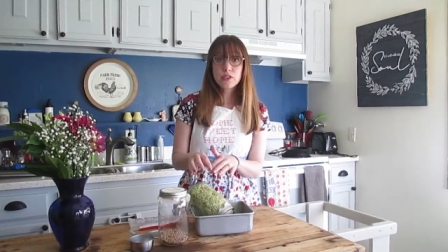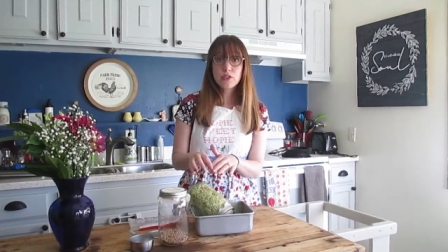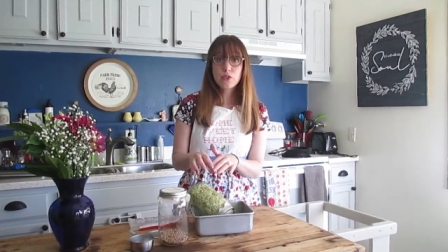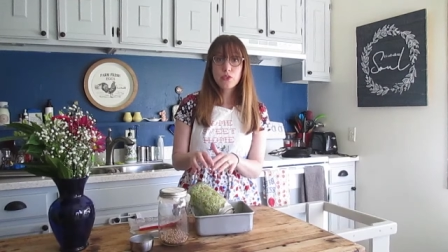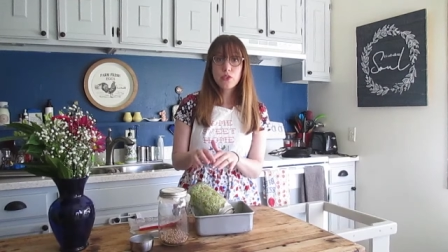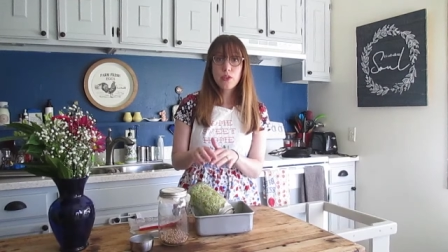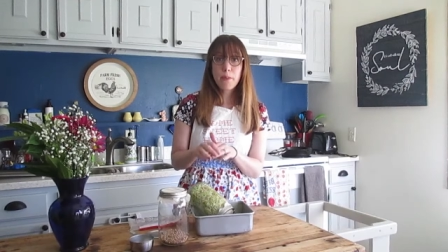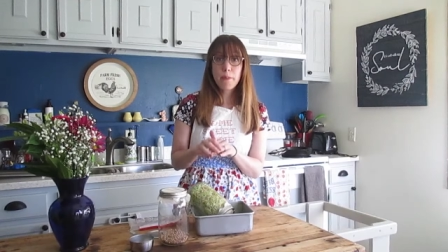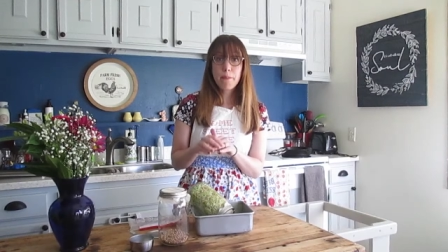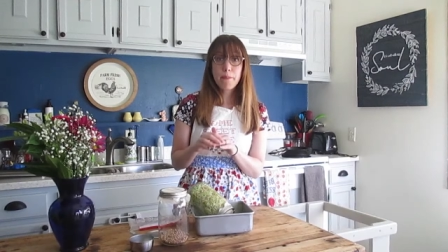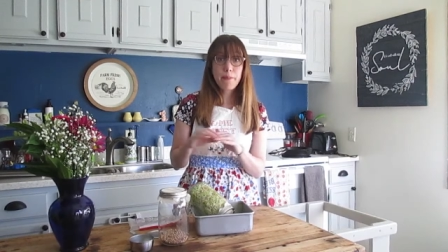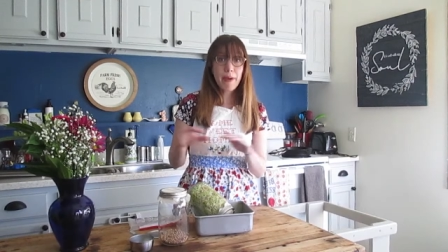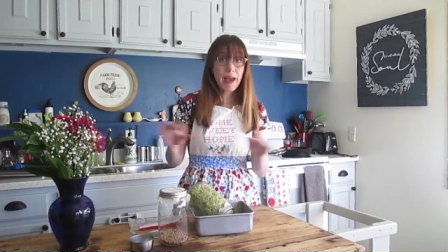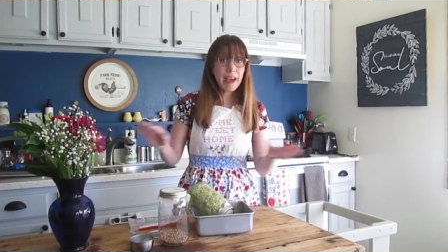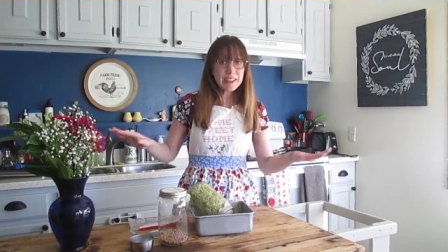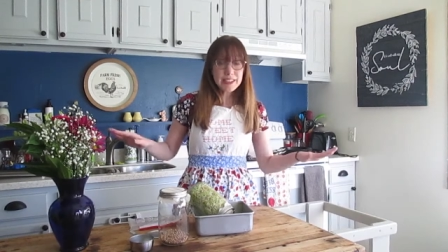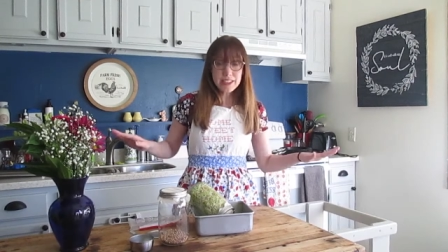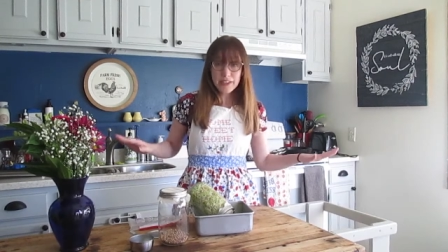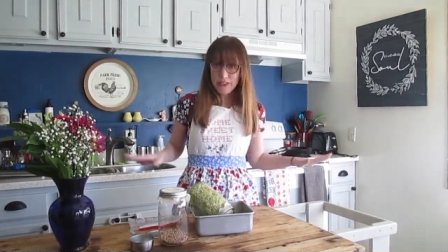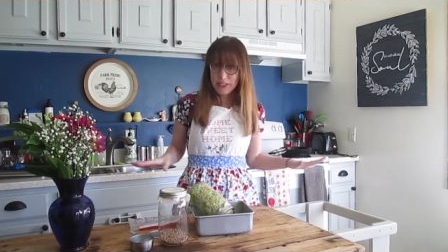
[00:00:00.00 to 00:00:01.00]
to the
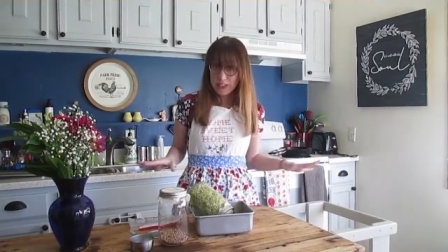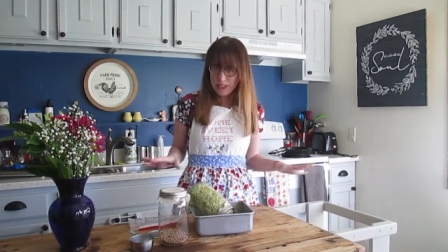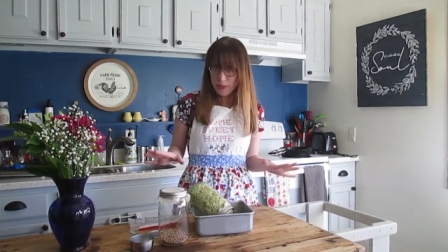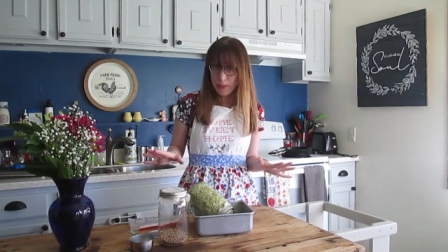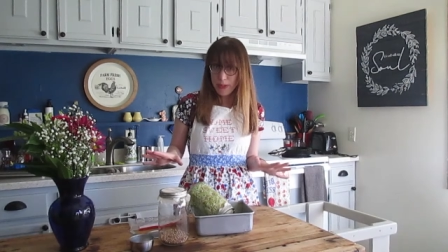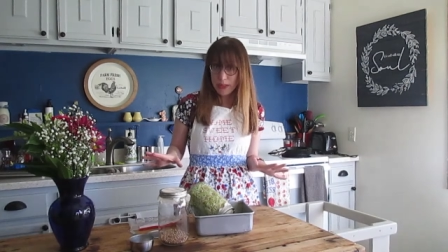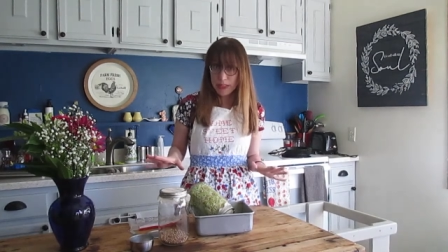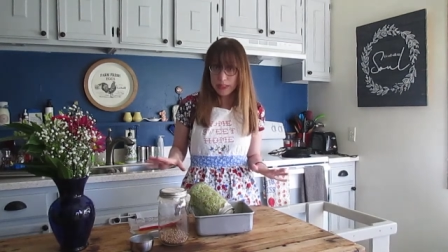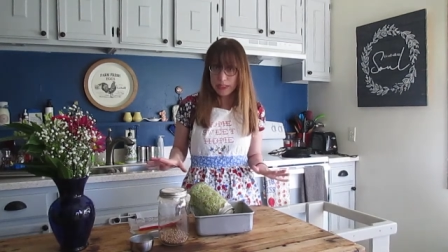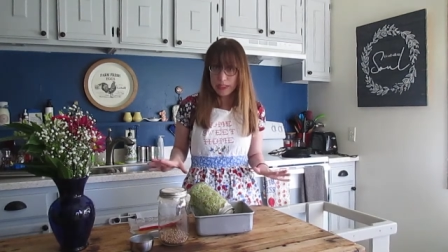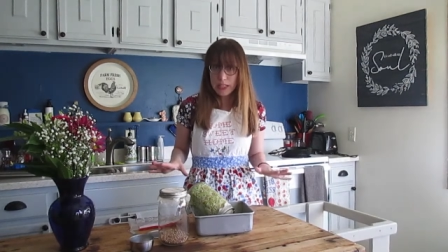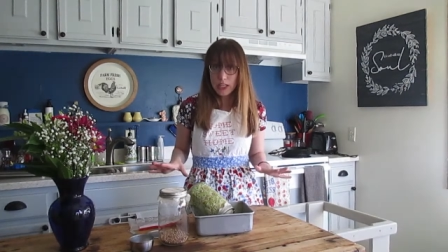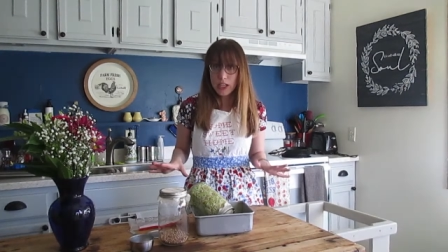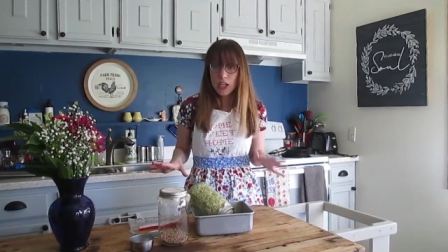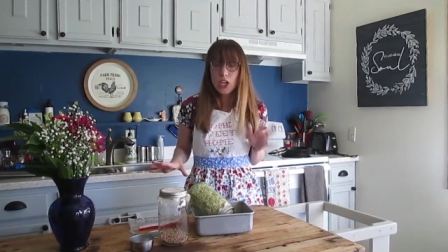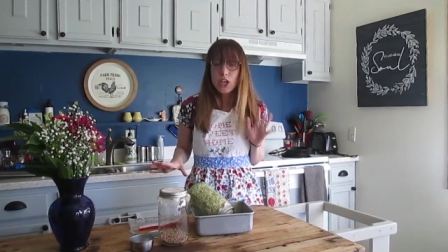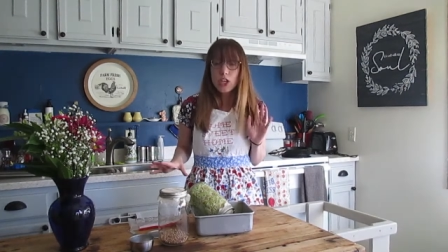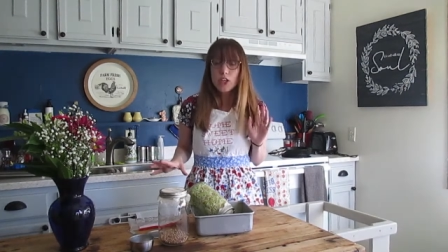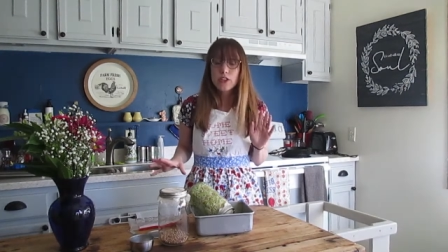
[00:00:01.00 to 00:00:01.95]
best of its ability,